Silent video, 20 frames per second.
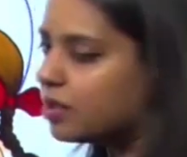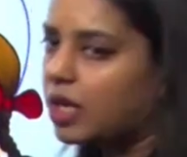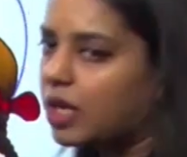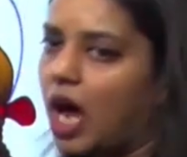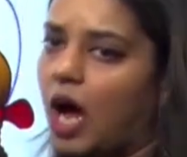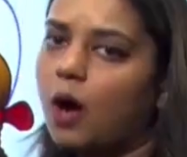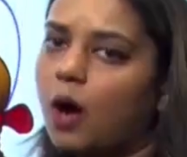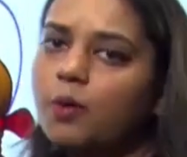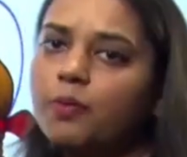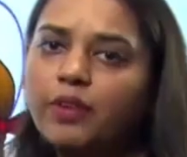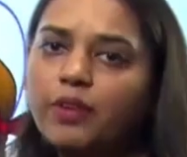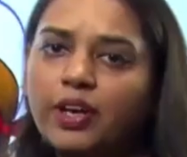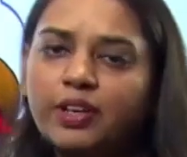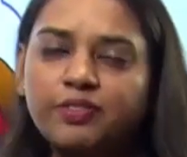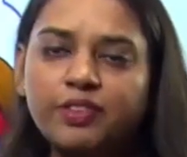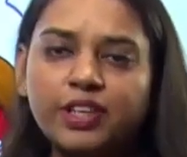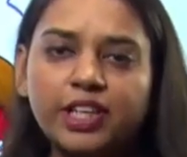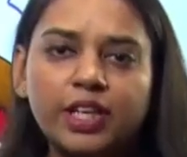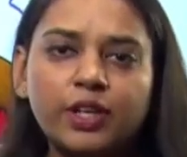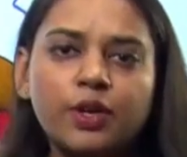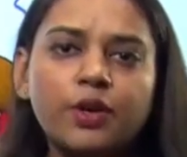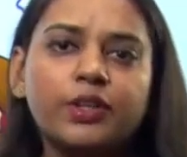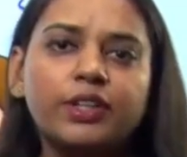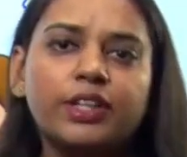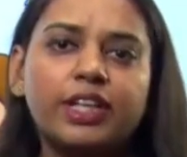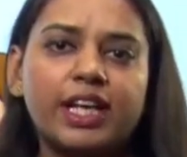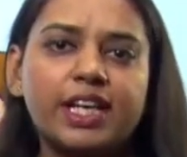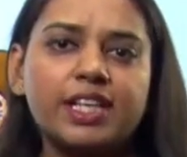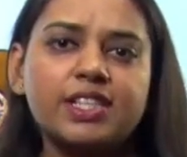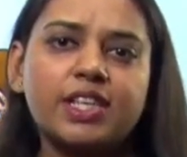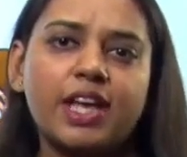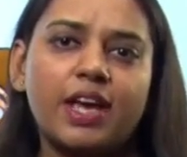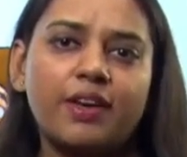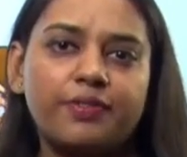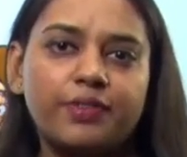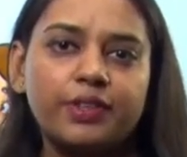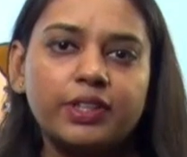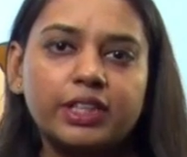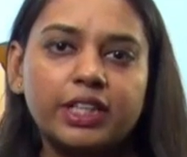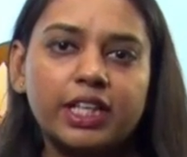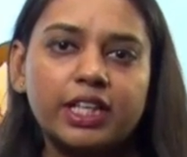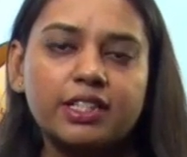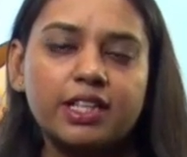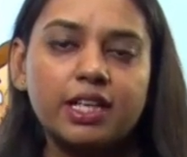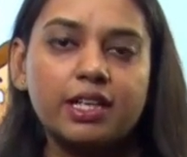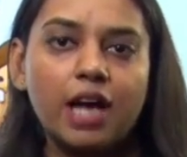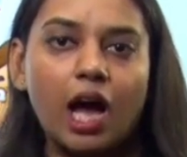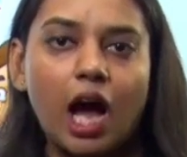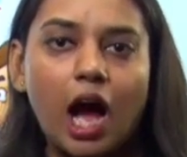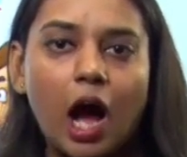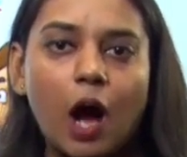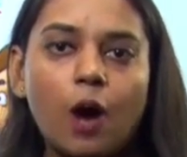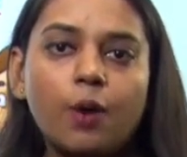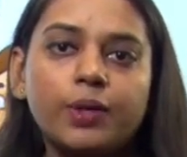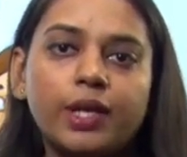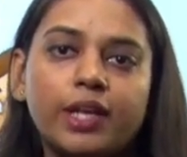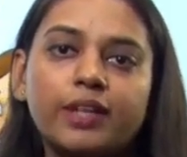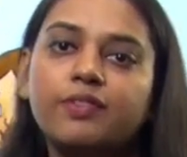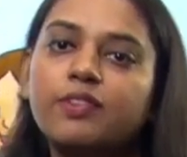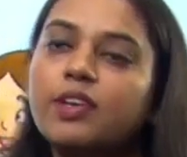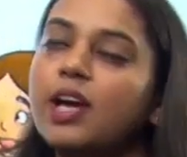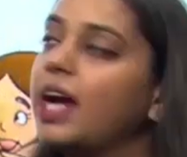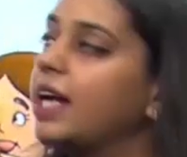now, when we cannot taste everything, then how can we